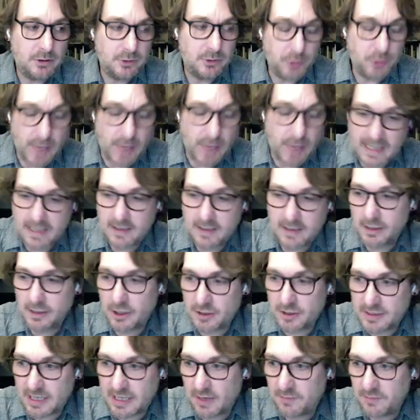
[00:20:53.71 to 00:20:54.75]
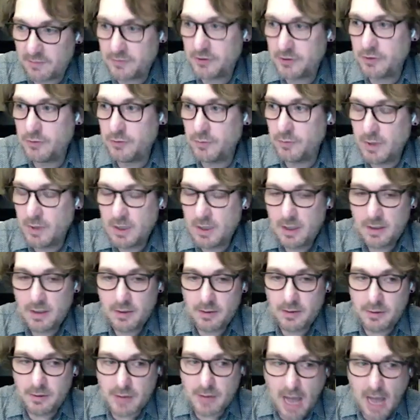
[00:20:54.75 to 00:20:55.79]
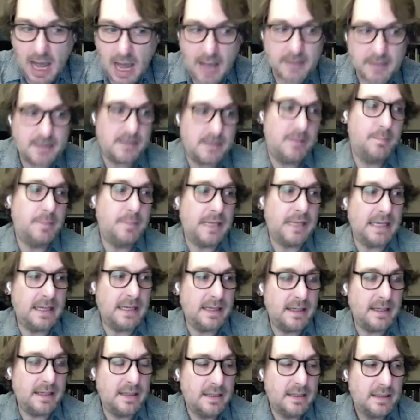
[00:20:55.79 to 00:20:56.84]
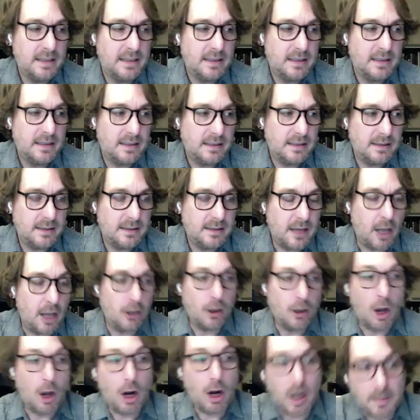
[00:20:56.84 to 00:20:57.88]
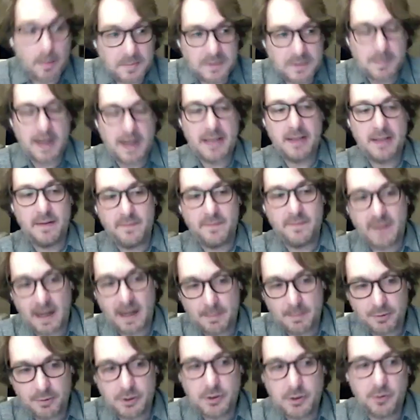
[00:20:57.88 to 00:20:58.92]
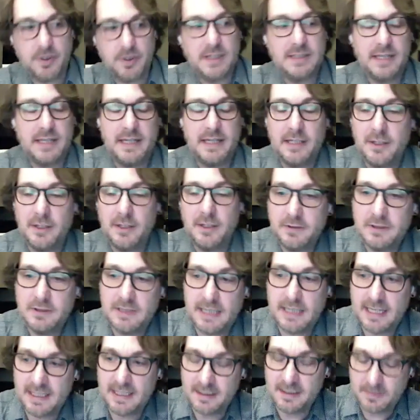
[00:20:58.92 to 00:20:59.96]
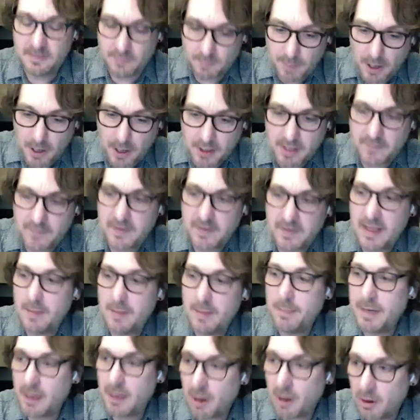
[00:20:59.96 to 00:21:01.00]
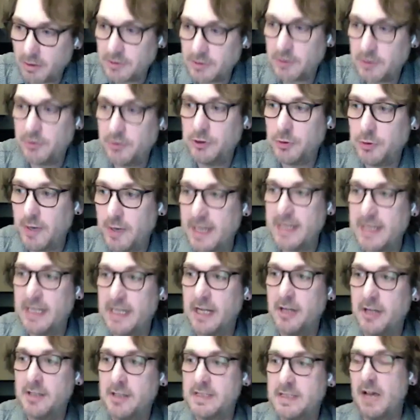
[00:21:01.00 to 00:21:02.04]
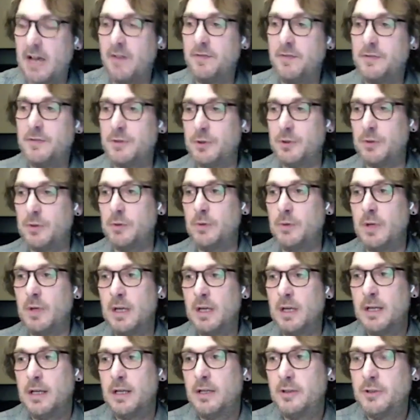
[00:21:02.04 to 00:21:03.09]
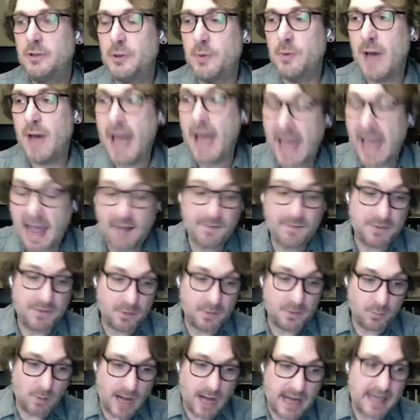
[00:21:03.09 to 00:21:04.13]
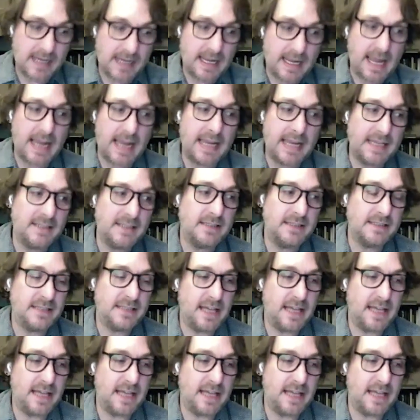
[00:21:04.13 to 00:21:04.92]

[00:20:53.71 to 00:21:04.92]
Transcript: training yourself to not be alarmed by the vibratory signals is part of it, but also training yourself to have the right kinds